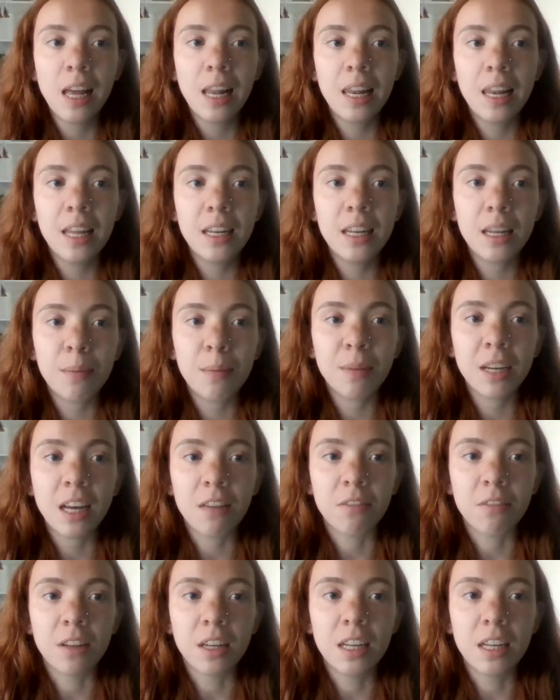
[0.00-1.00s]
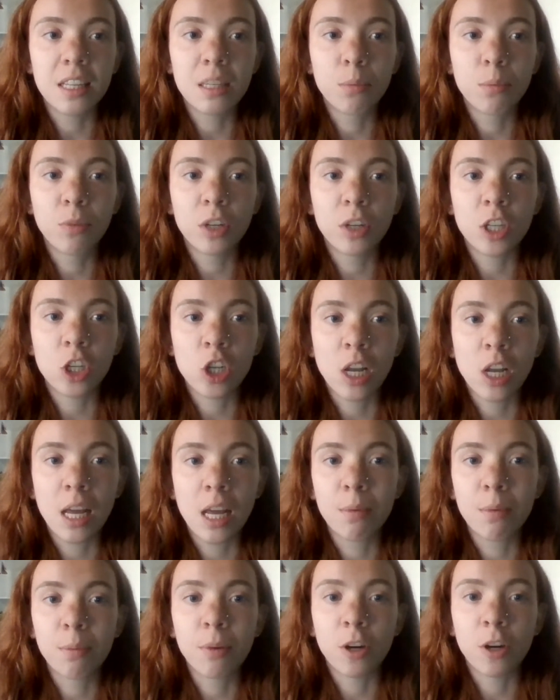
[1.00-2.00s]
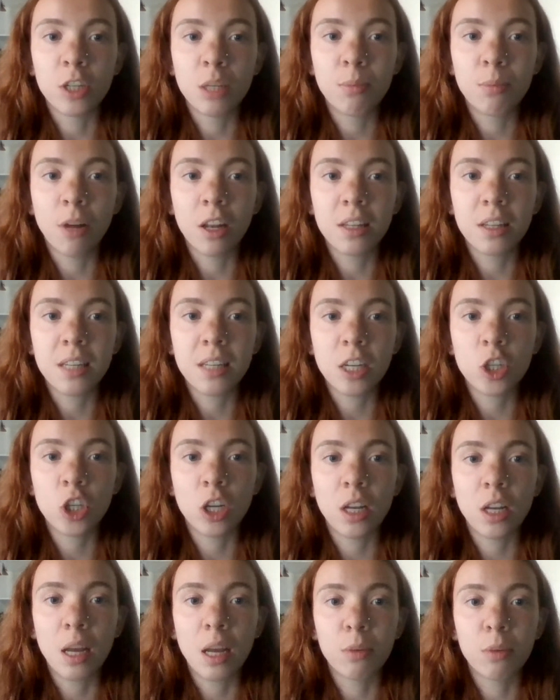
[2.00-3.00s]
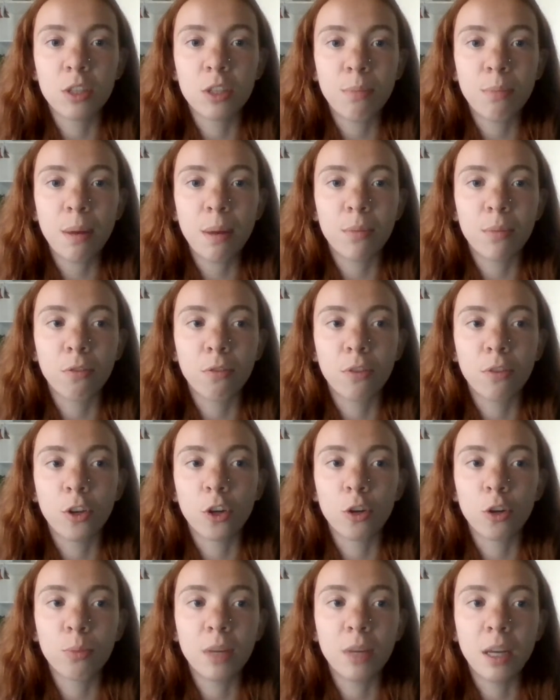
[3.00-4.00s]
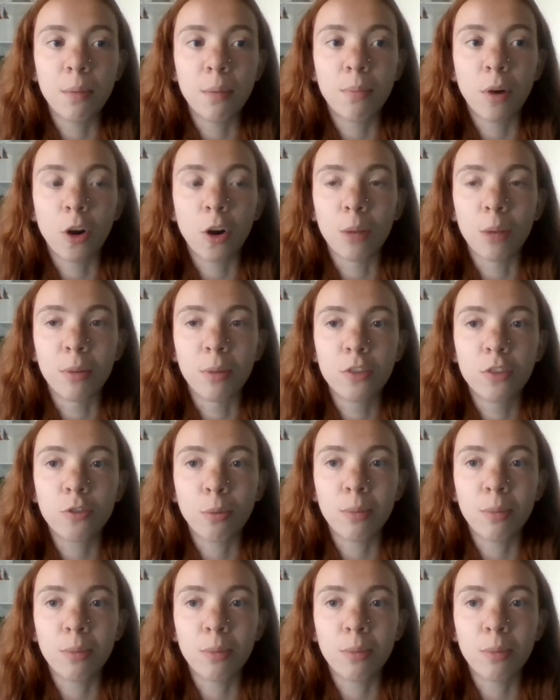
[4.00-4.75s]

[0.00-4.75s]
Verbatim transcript: Linda McAvan is a British Labour Party politician and was a member of the European Parliament